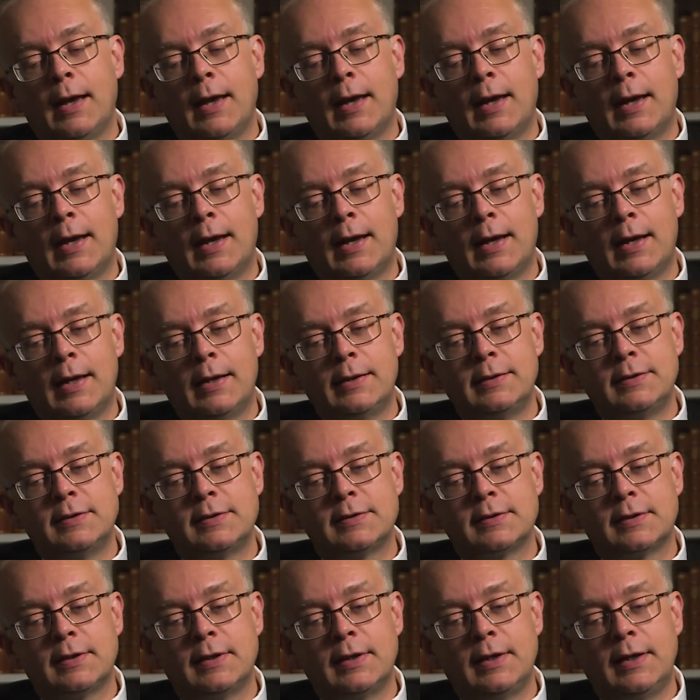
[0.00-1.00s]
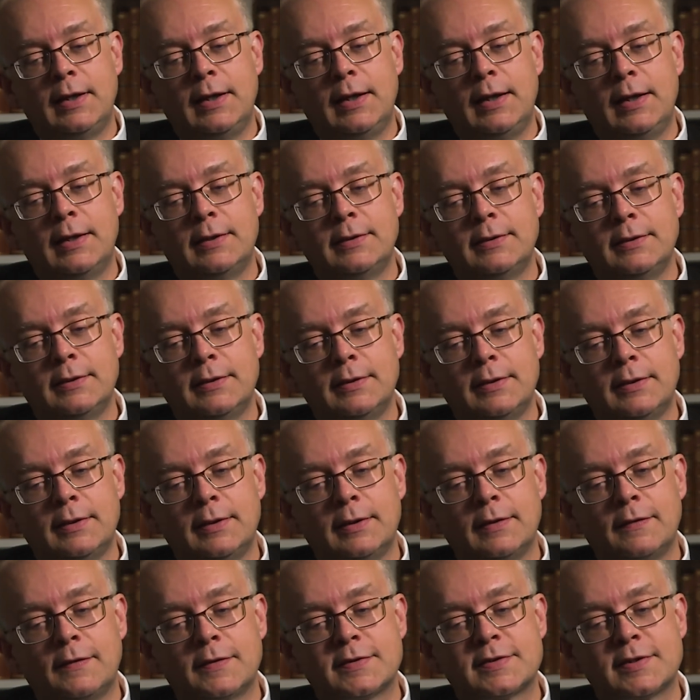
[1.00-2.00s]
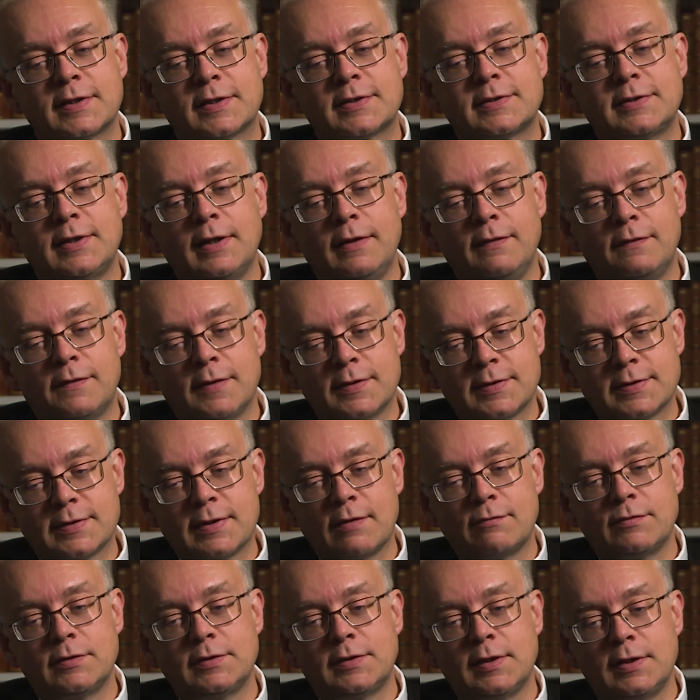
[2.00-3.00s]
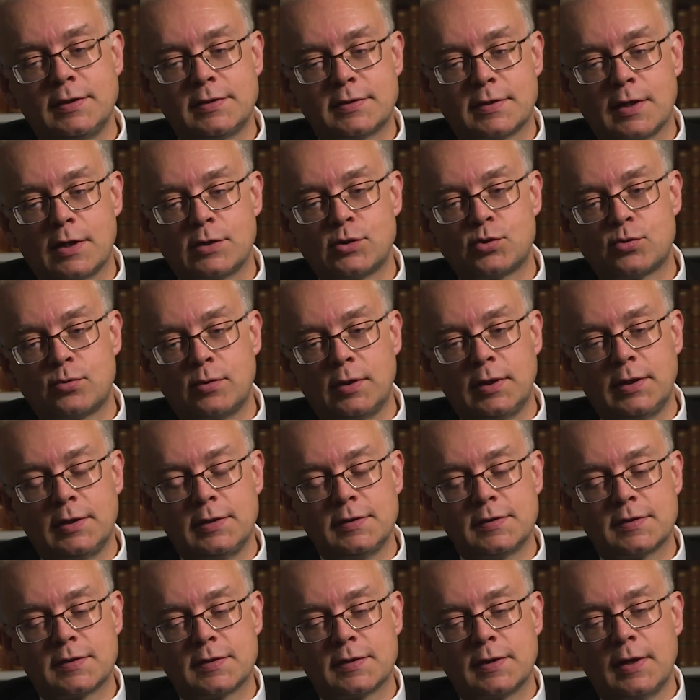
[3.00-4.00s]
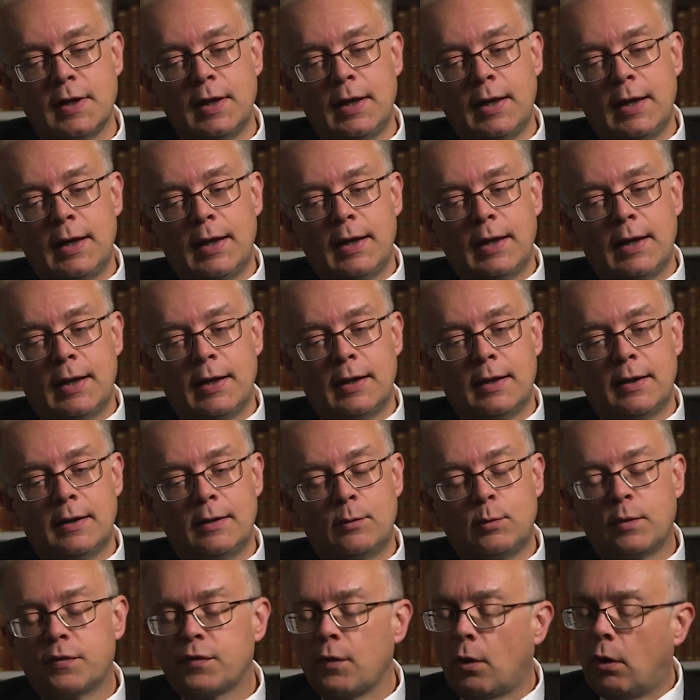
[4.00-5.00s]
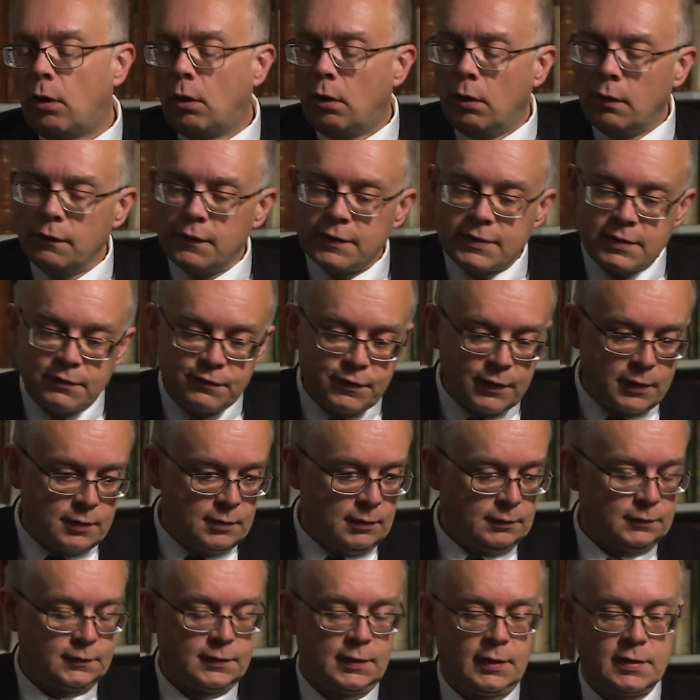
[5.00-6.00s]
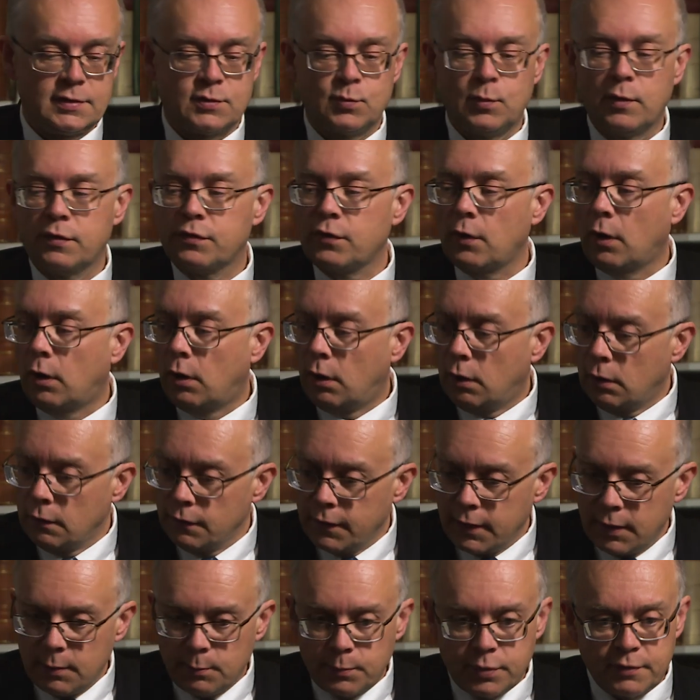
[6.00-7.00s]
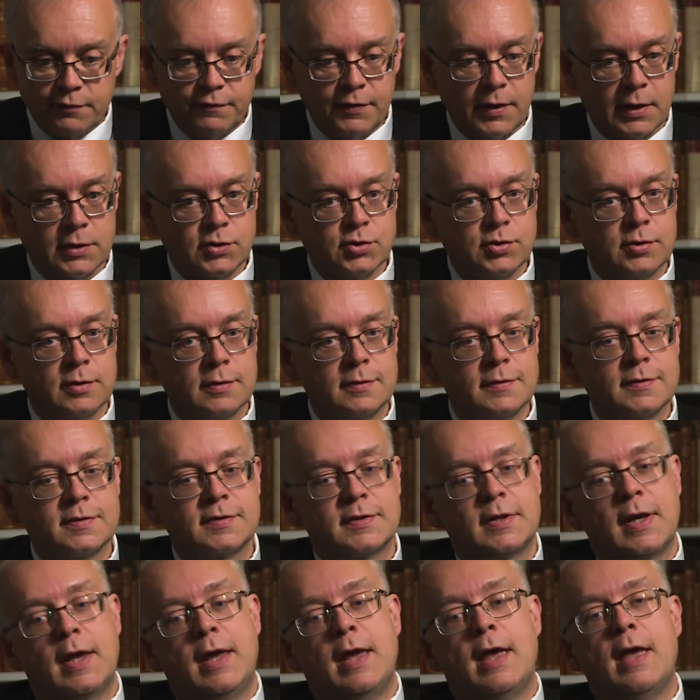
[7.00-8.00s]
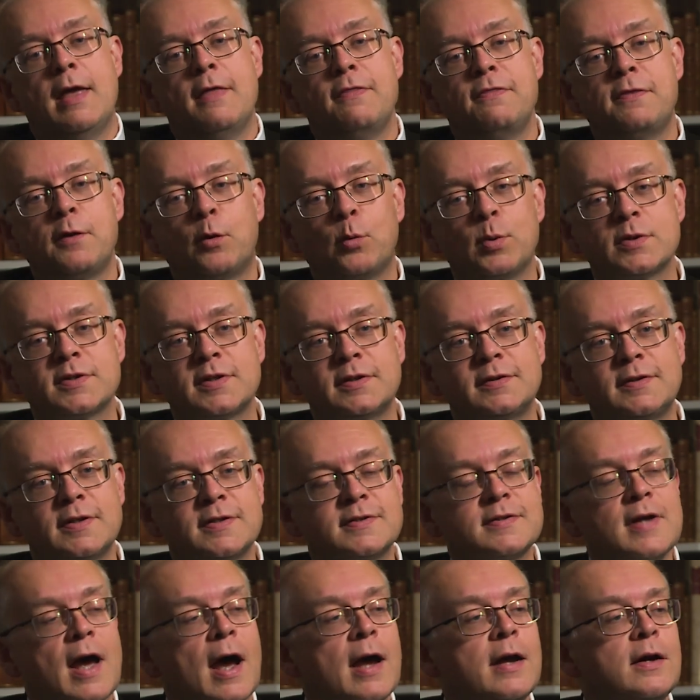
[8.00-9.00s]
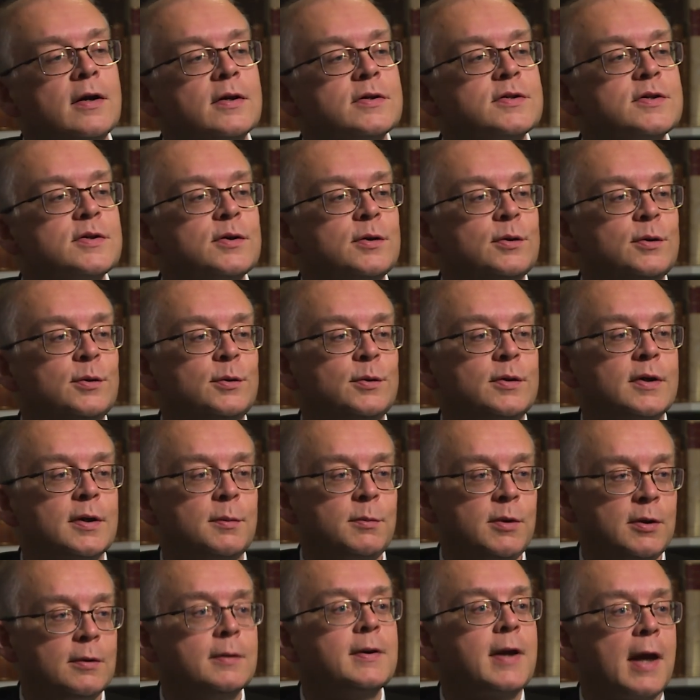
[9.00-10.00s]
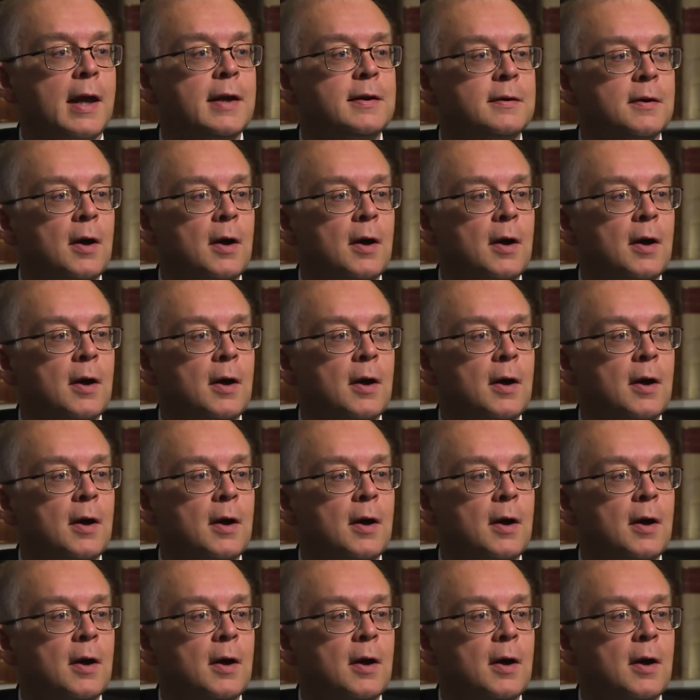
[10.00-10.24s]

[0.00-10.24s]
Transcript: And in the 16th and 17th centuries, uh, with all the difficulties, with all the imperfections, there was a desire to communicate